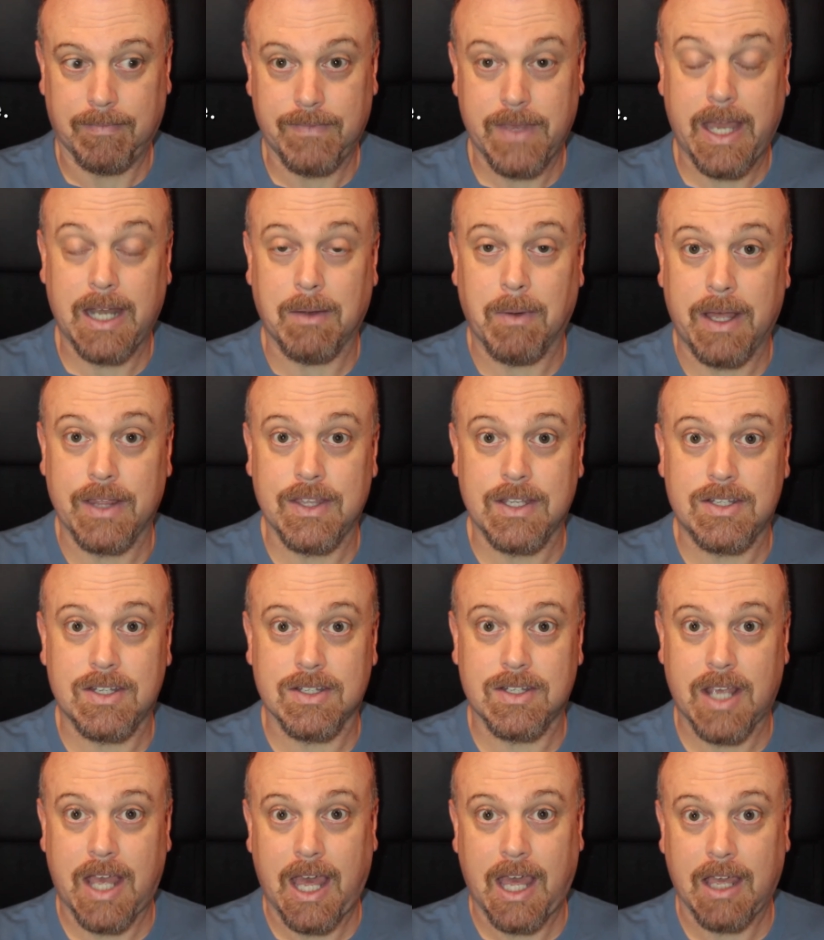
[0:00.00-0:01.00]
Anyway, this
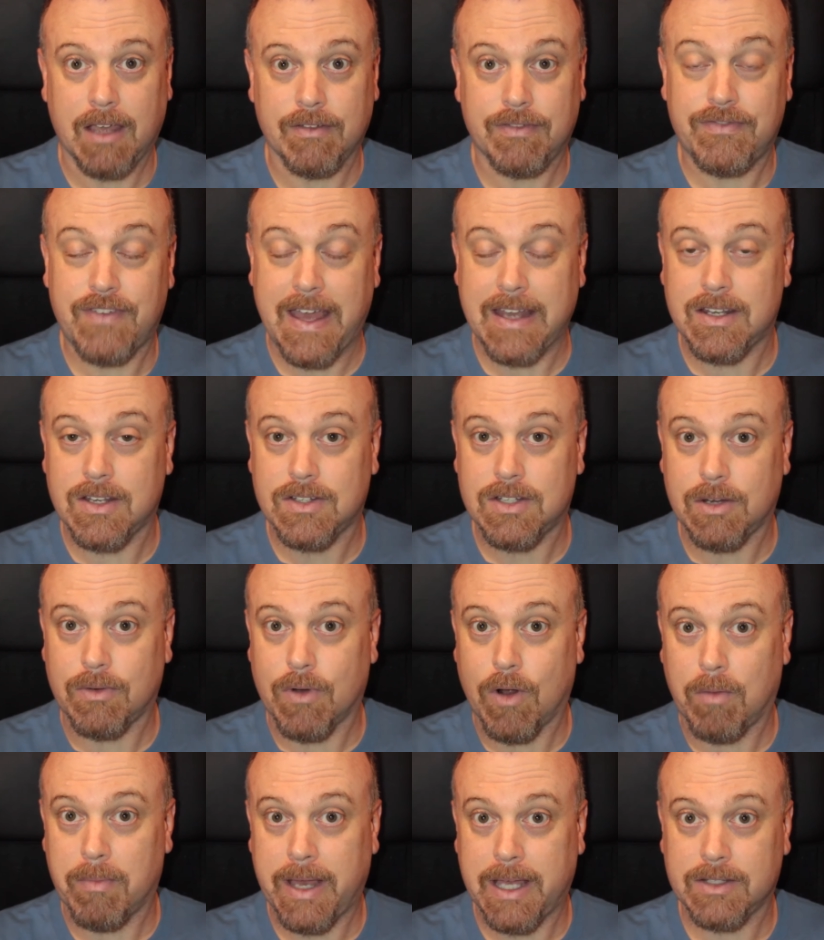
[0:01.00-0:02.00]
is a fantasy
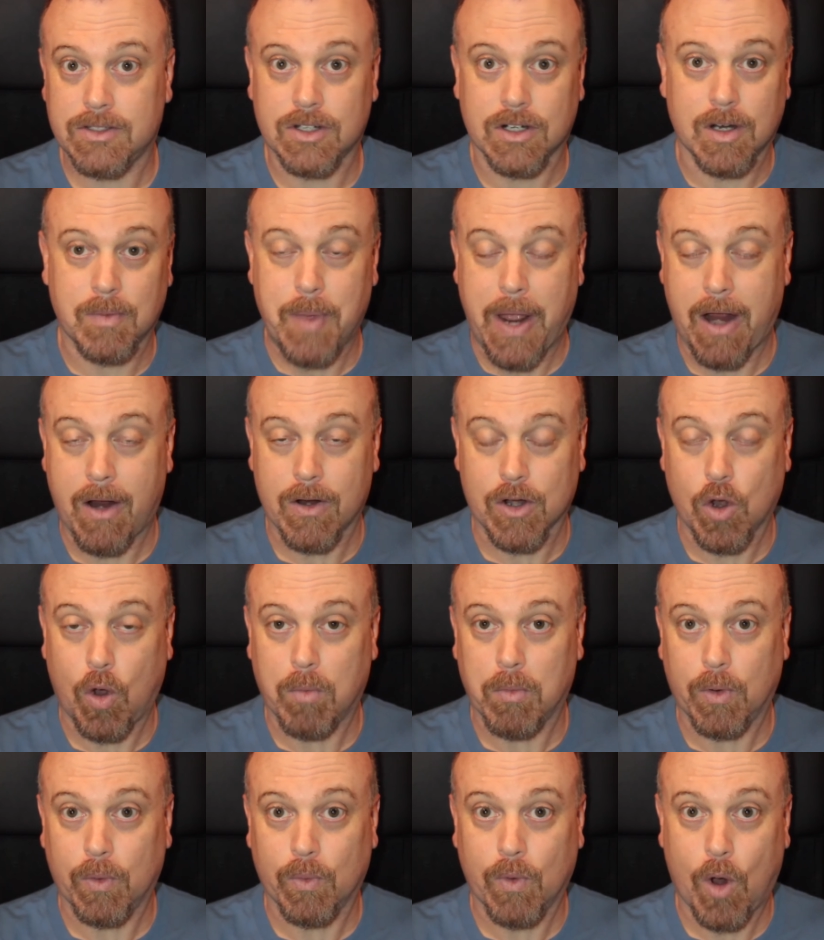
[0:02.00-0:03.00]
romance or a
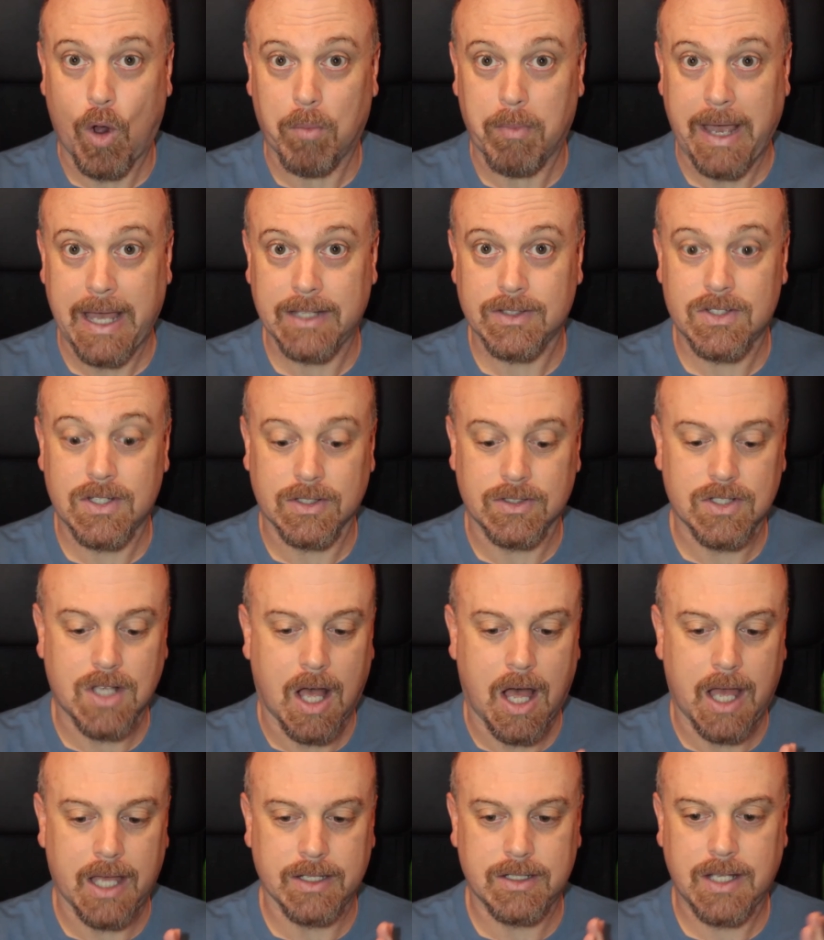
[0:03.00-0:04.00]
paranormal romance. It's
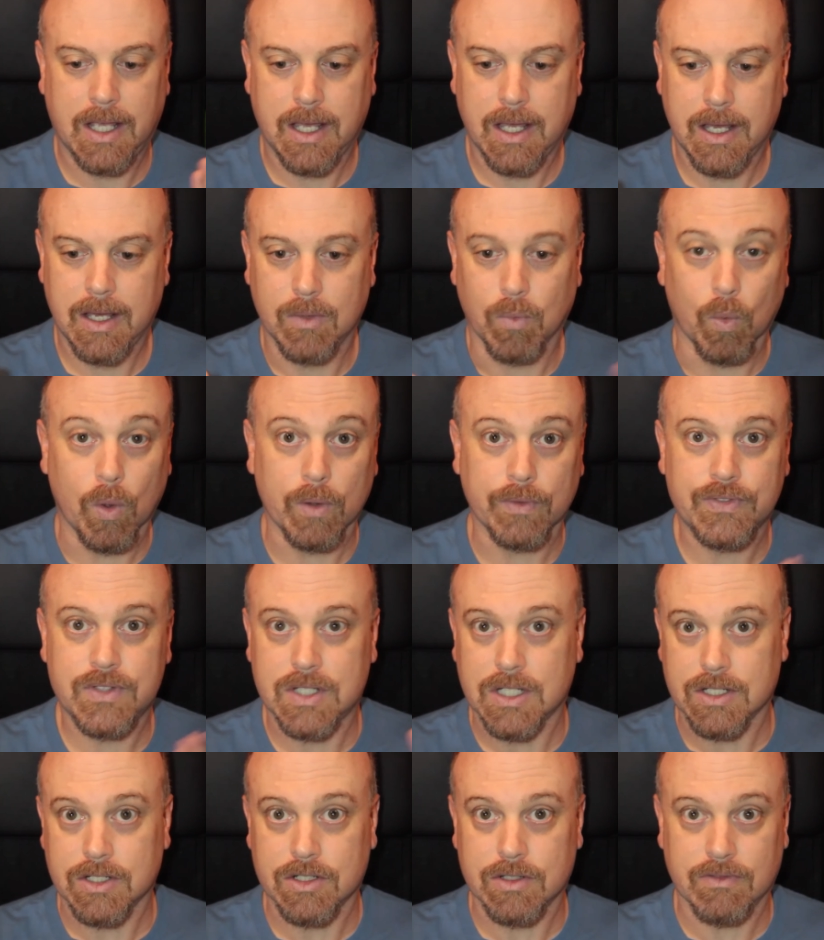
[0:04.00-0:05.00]
got wolves
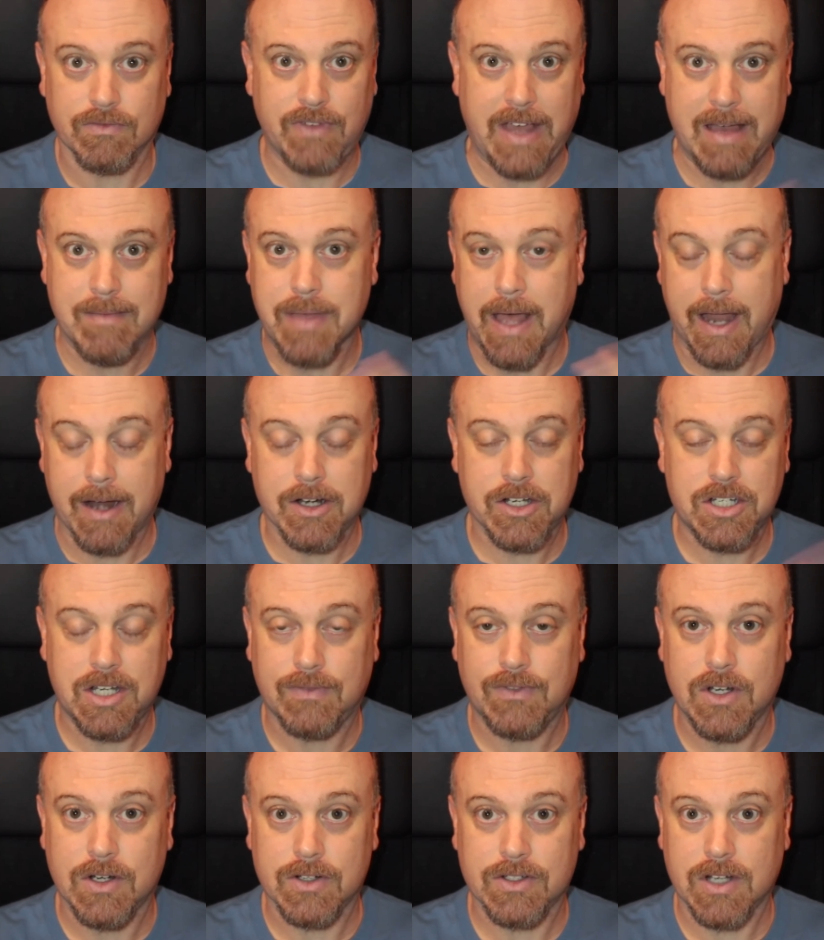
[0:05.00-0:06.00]
and vampire
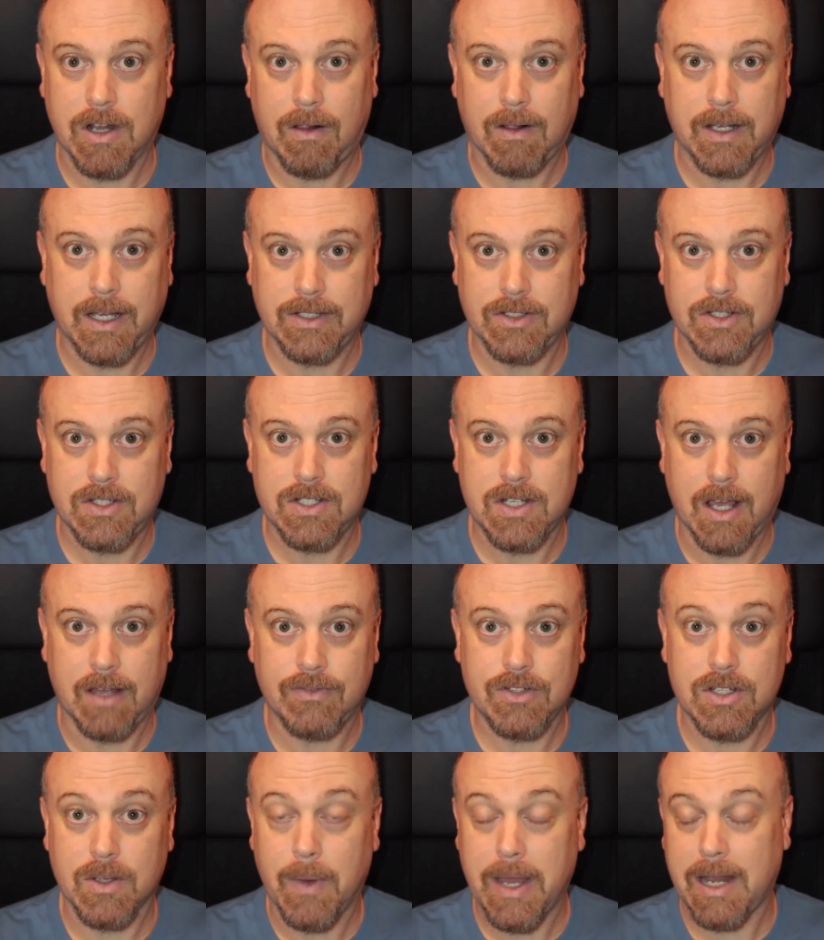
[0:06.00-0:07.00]
shifters and all kinds of stuff.
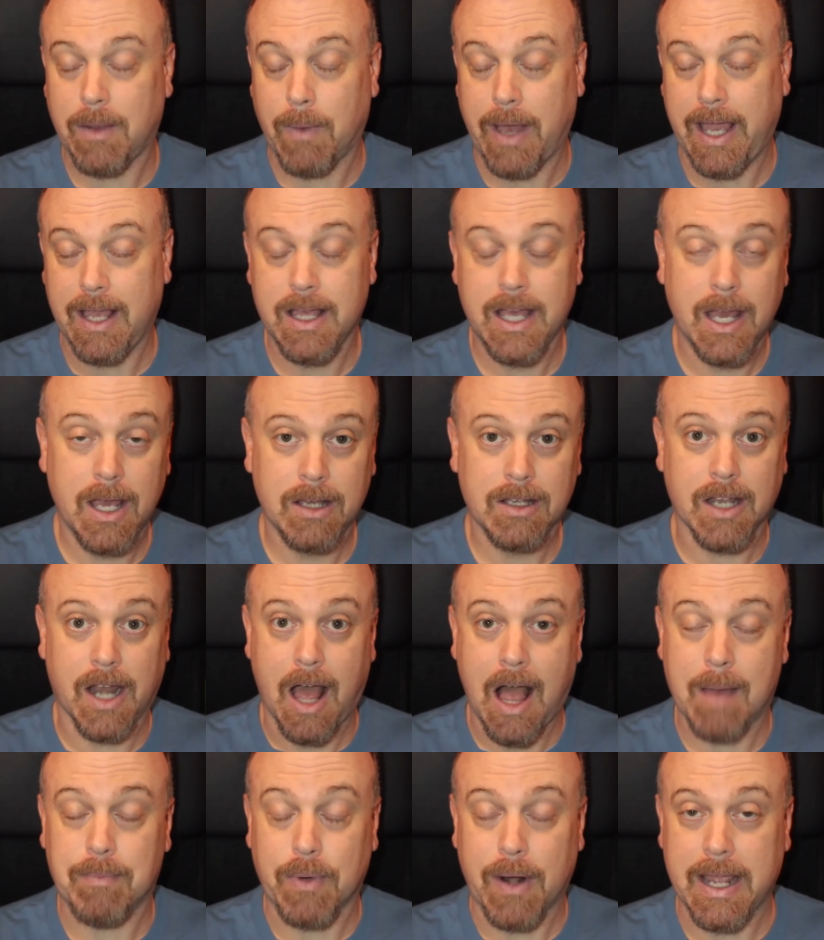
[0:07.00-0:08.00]
So anyway, gonna
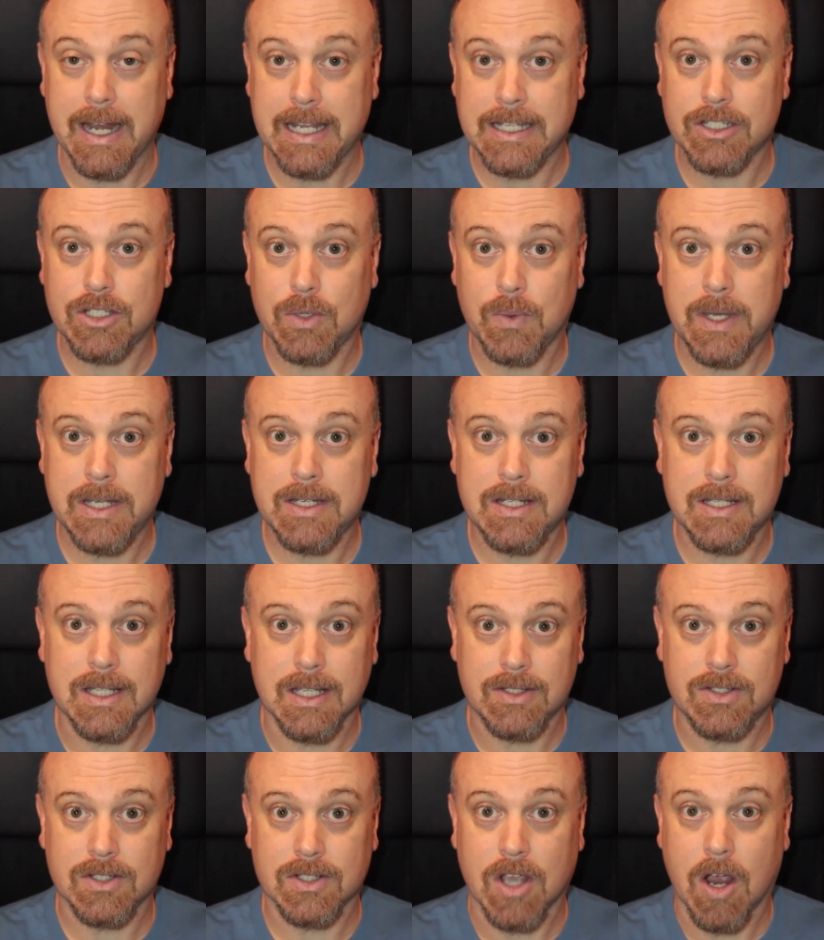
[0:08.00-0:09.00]
hop right into it.
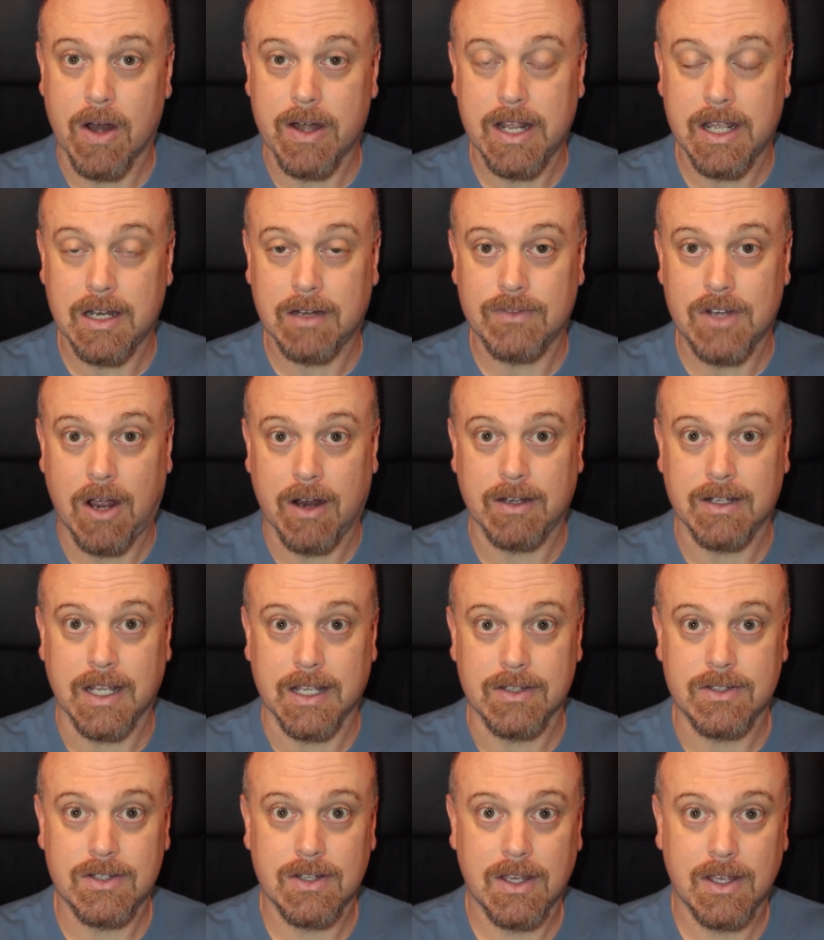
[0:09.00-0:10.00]
This is Guardian of
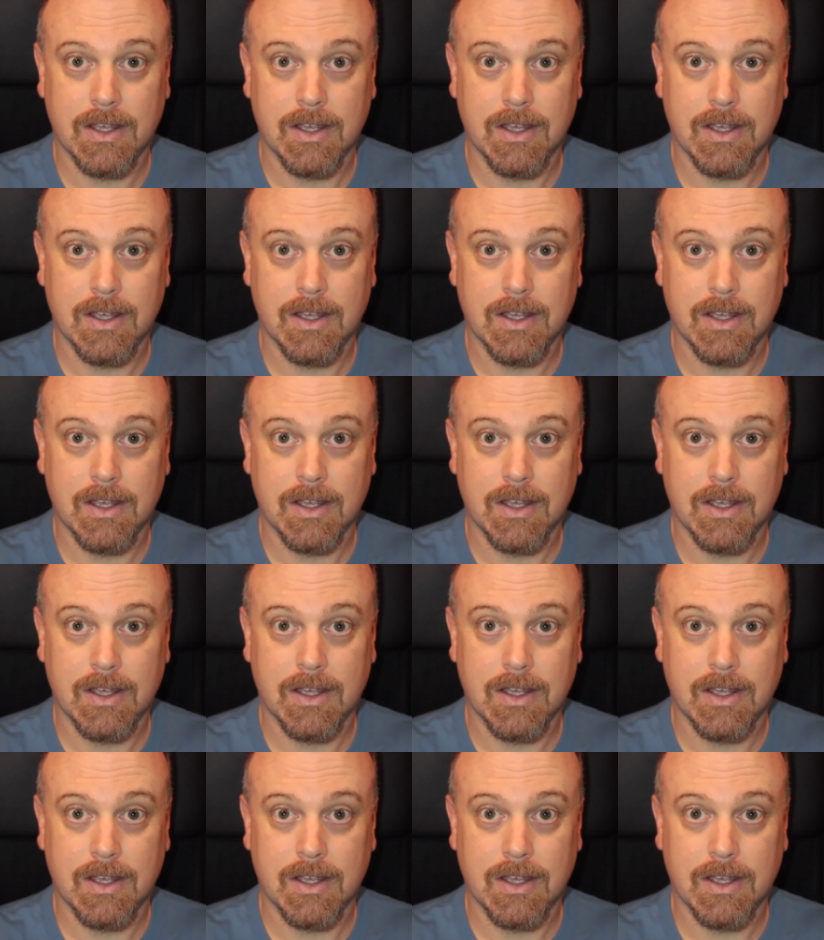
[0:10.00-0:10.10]
Darkness.